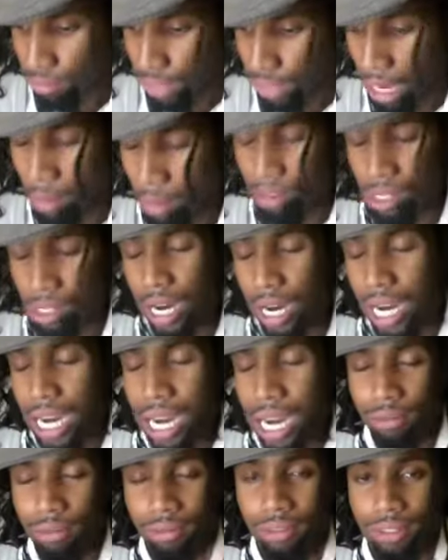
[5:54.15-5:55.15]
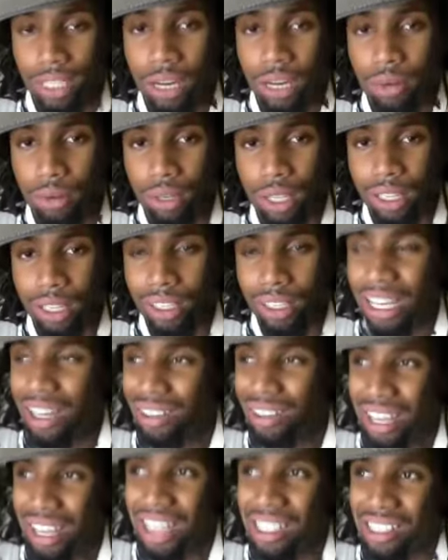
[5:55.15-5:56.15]
I'm sorry. I got that really, that,
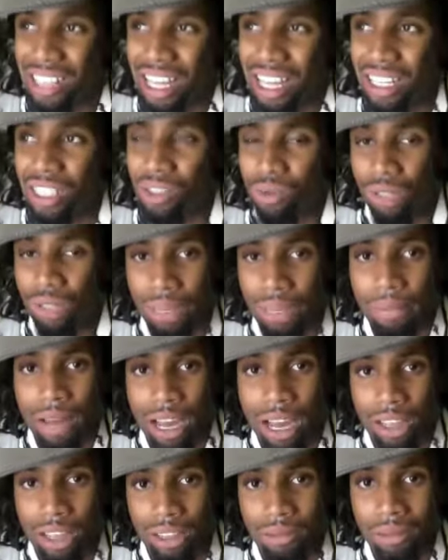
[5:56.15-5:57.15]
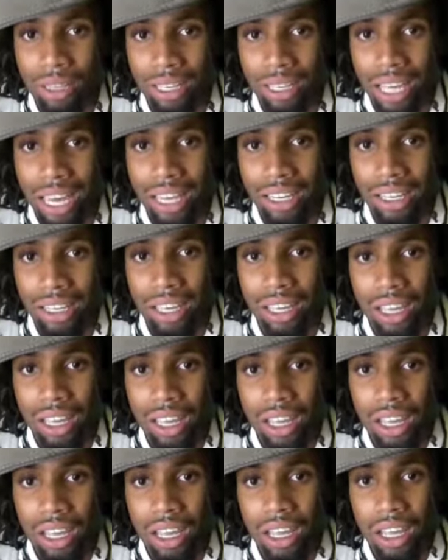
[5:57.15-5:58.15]
that, that just really bothers me. Like,
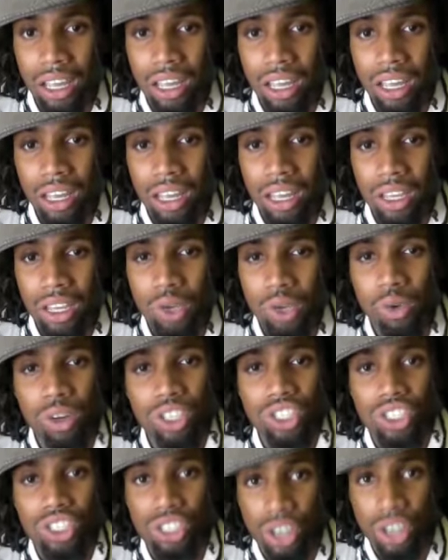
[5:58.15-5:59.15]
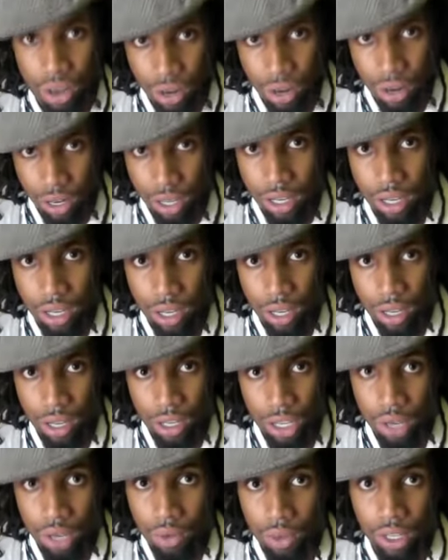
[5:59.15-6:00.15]
you a jerk.
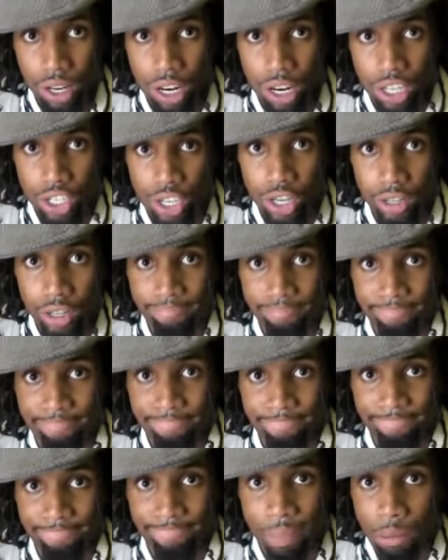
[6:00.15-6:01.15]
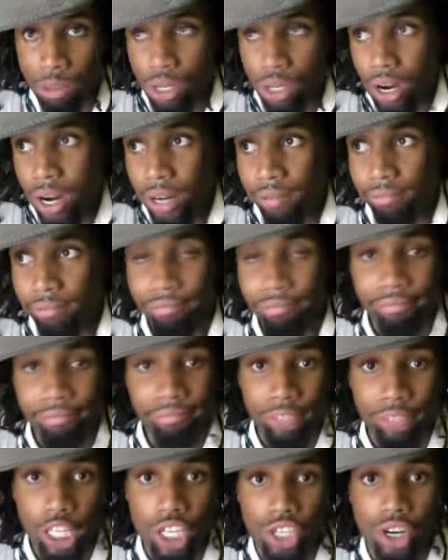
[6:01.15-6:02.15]
You really are a jerk. I'm sorry.
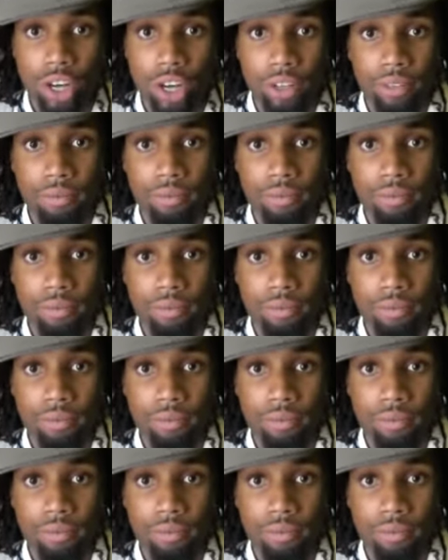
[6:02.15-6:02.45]
You're a jerk.